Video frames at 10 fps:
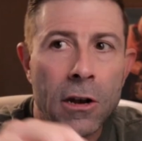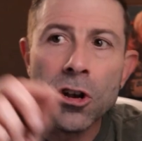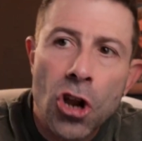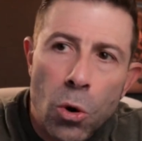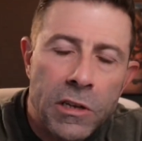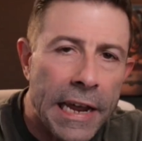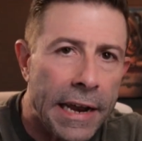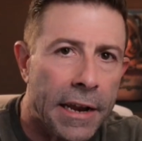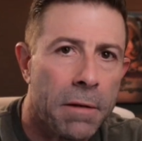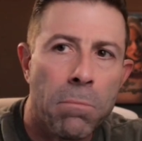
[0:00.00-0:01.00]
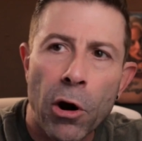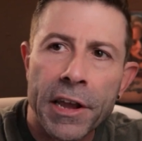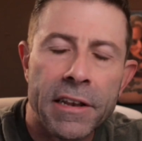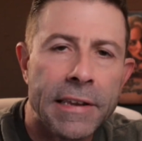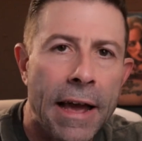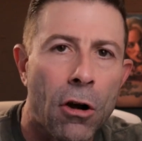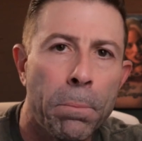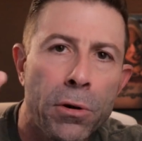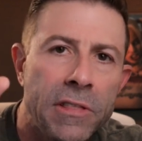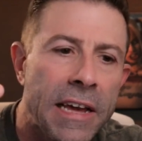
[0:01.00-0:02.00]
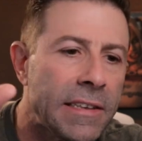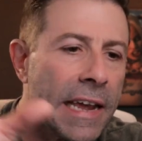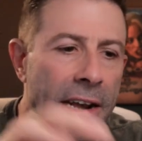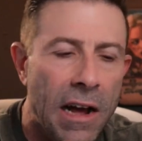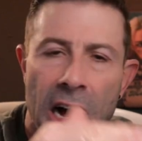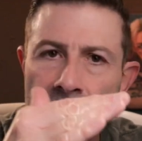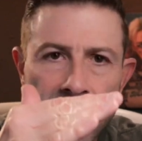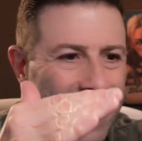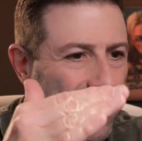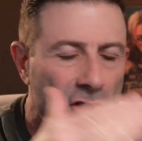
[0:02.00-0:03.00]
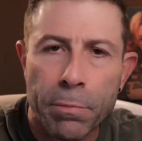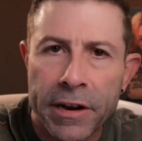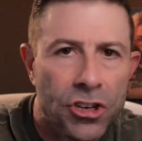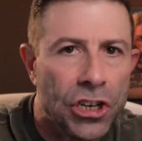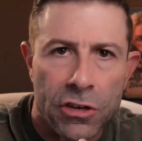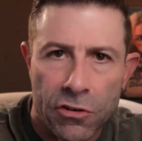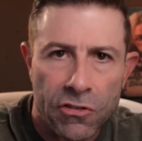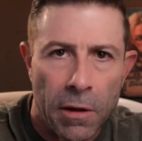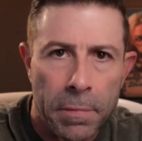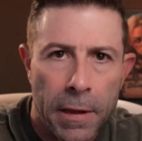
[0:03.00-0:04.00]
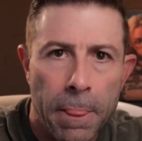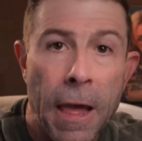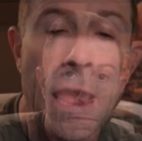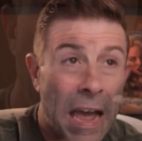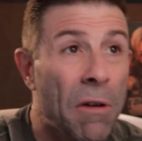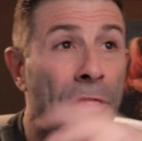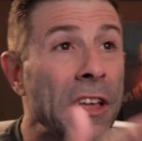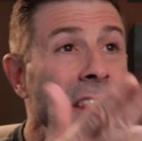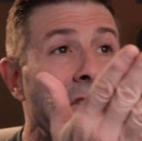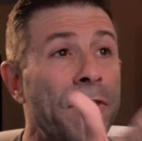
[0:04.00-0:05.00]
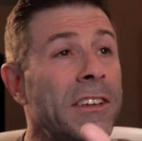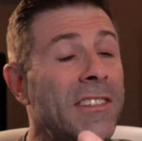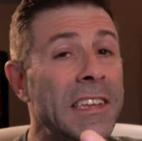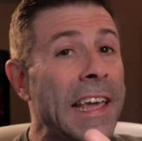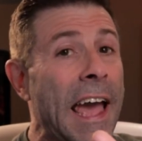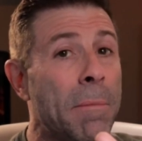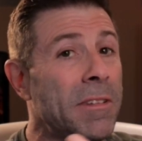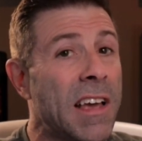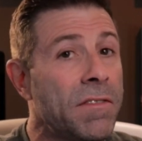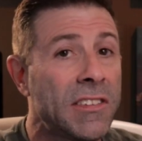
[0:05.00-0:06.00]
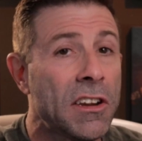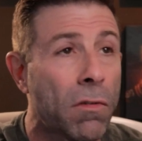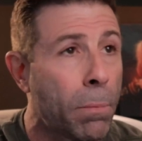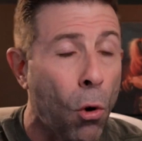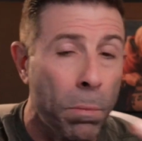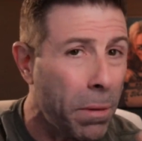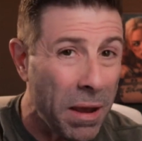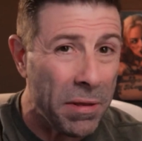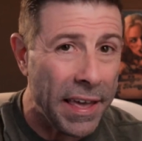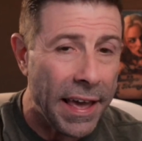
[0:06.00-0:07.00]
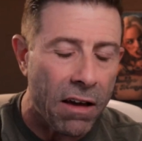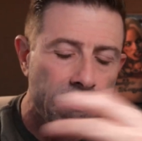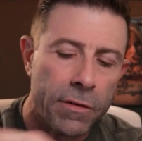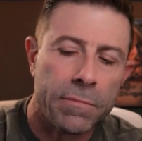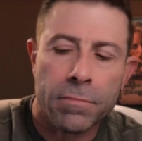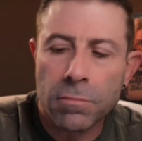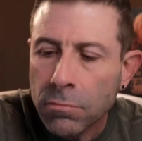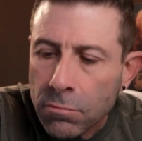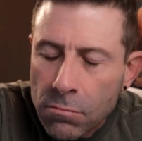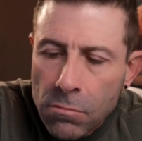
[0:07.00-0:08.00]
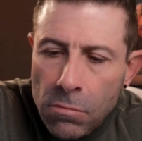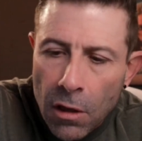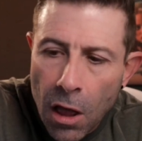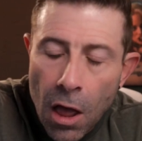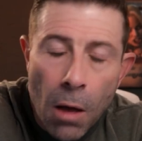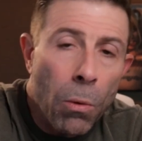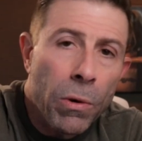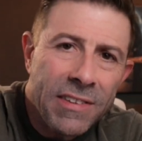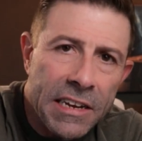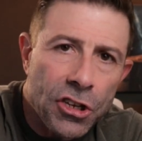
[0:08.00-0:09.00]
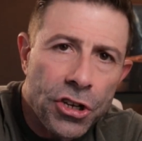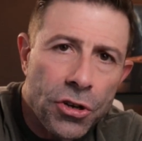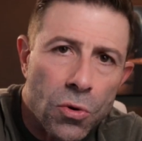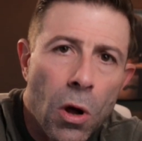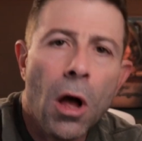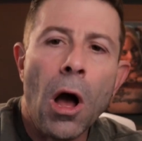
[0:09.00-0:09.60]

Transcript: Notate it, mark it down, put that data on like a spreadsheet or something. I don't think they've fixed it yet because I haven't seen a report, but maybe they have. But once they do,